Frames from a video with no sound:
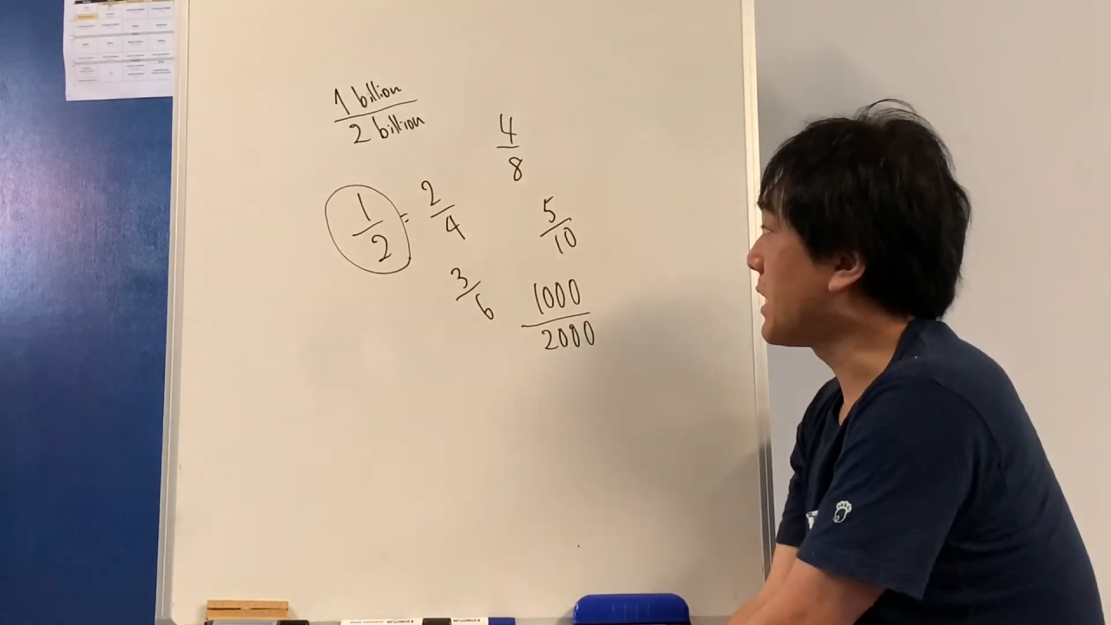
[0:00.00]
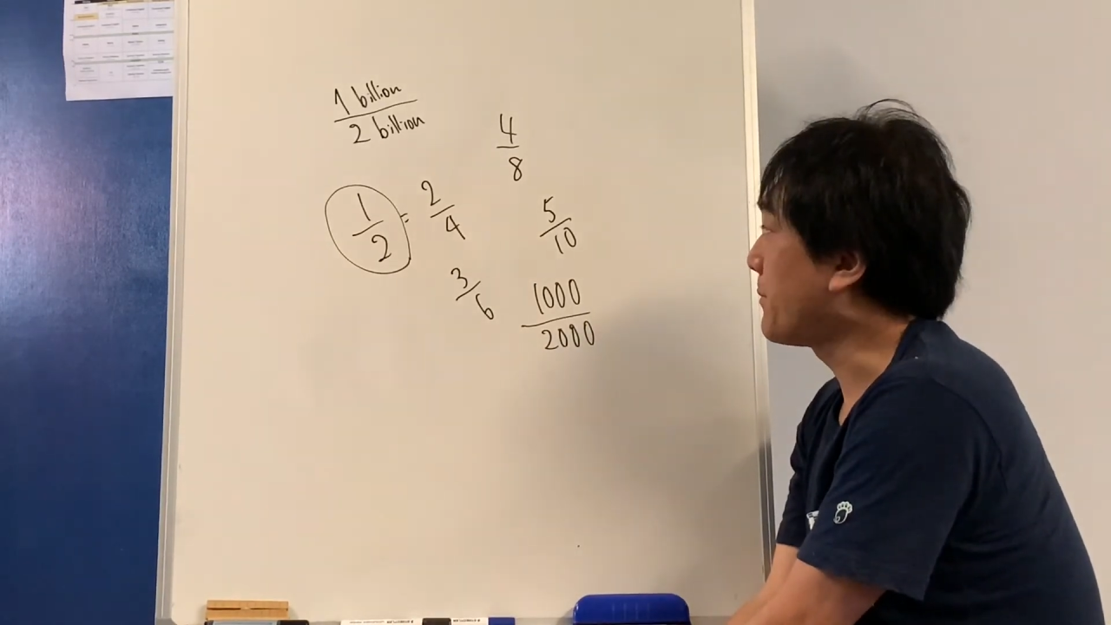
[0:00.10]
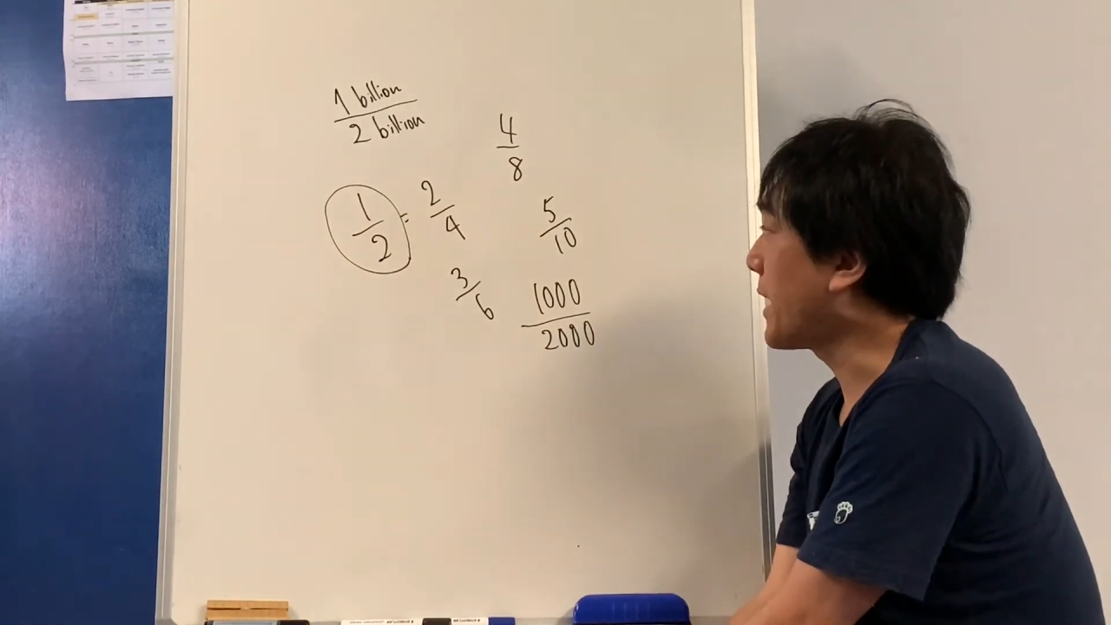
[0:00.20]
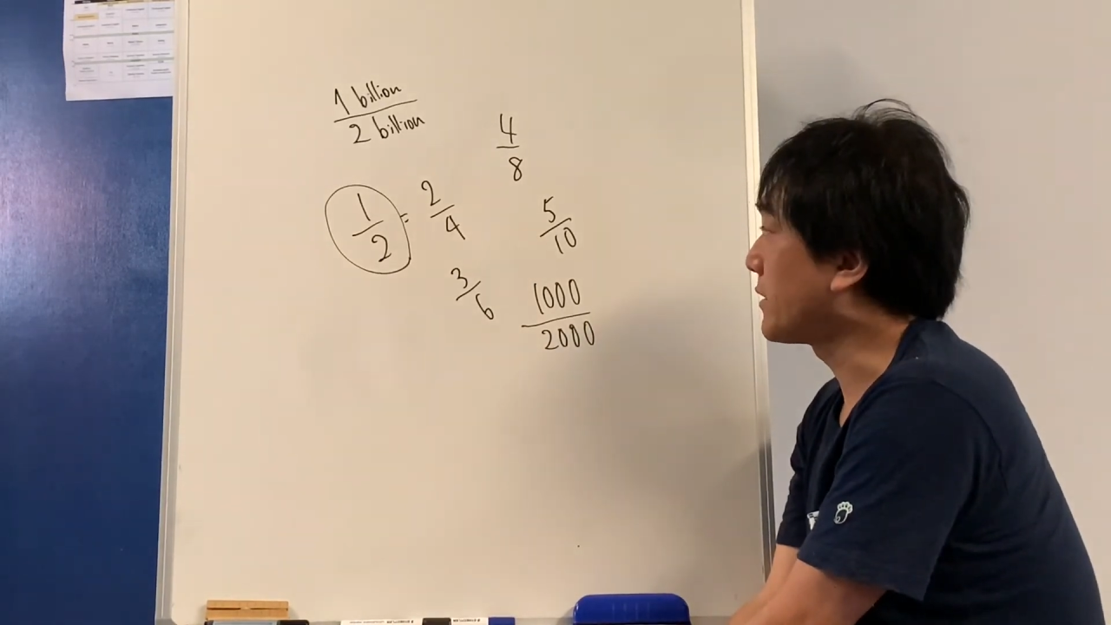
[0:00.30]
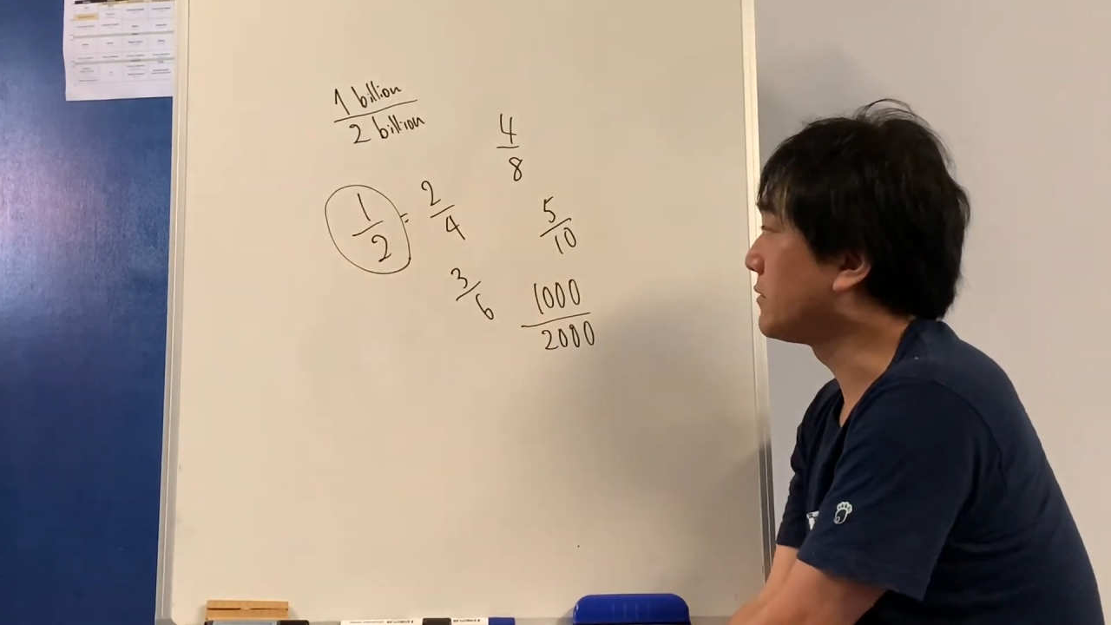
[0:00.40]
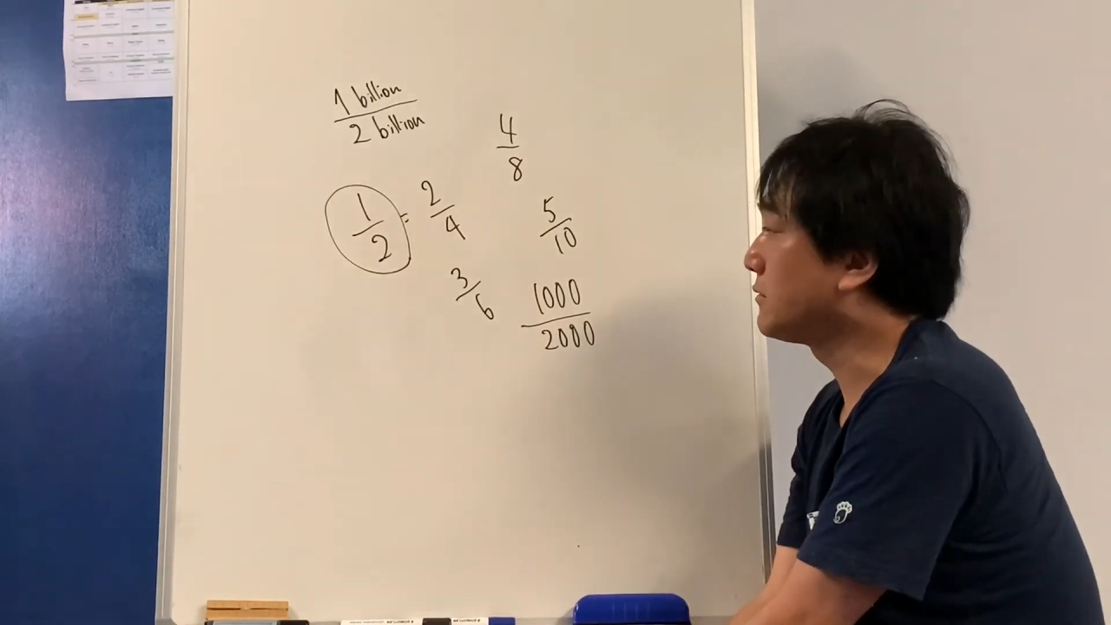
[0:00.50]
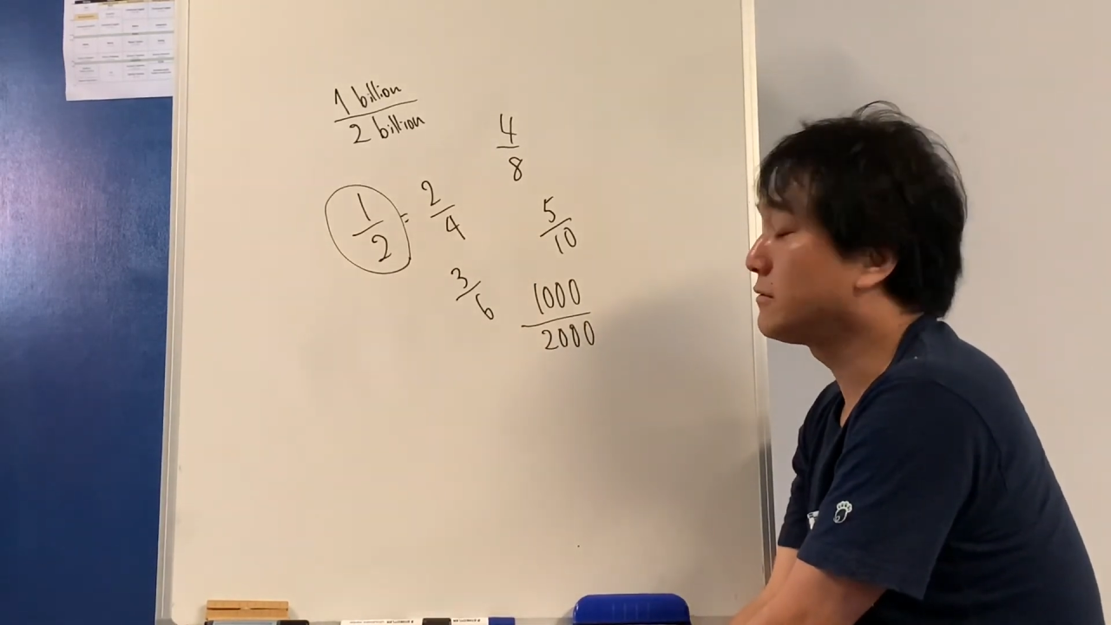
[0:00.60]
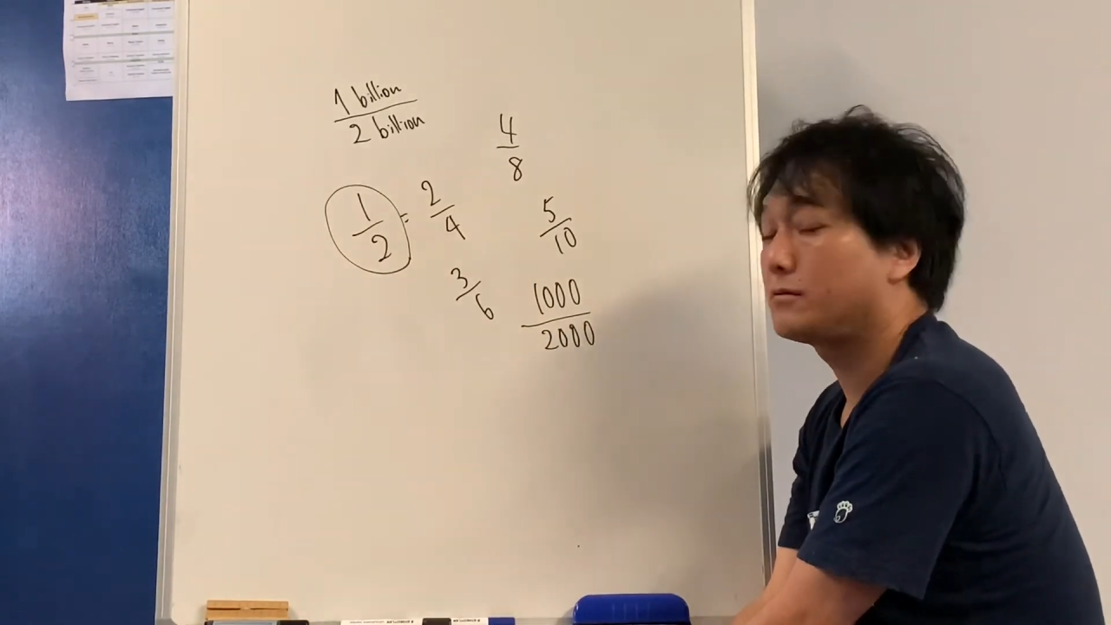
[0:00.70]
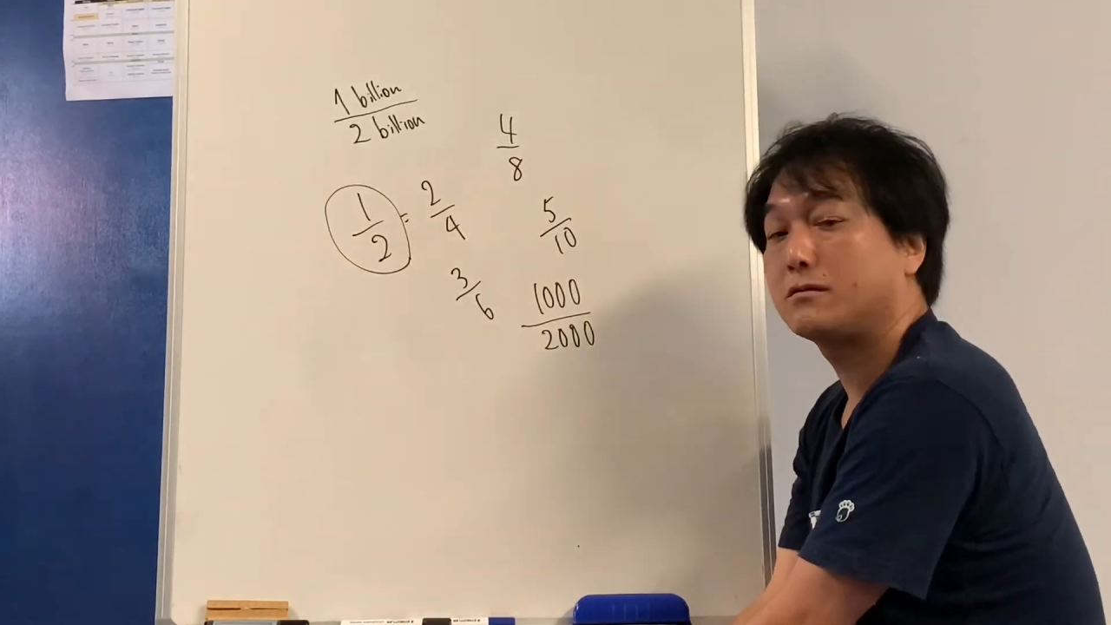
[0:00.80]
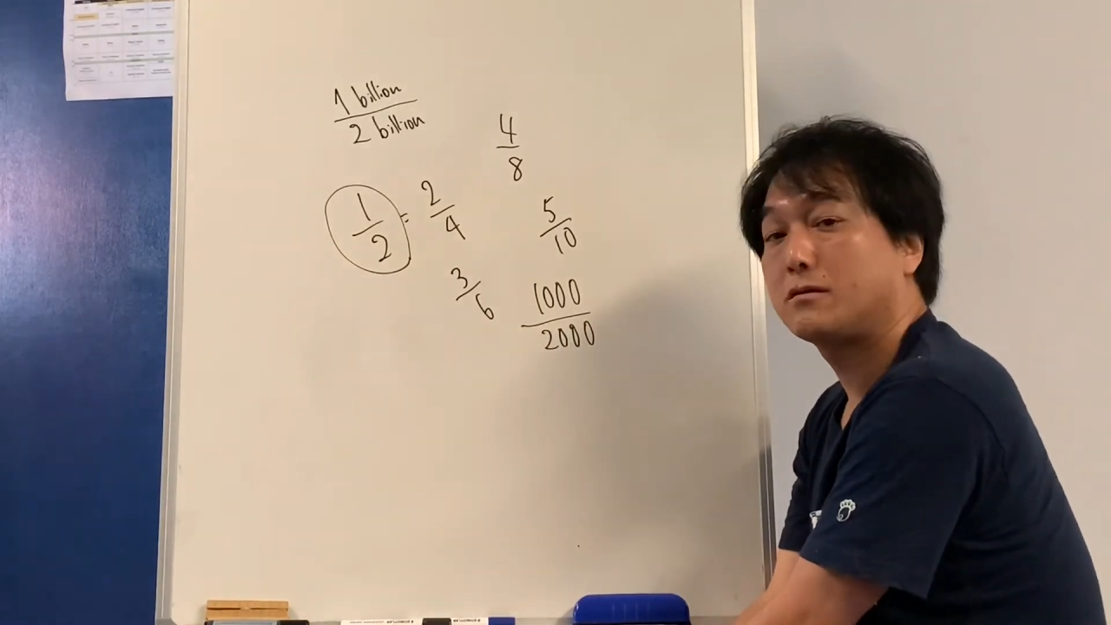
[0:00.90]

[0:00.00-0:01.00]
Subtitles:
pattern,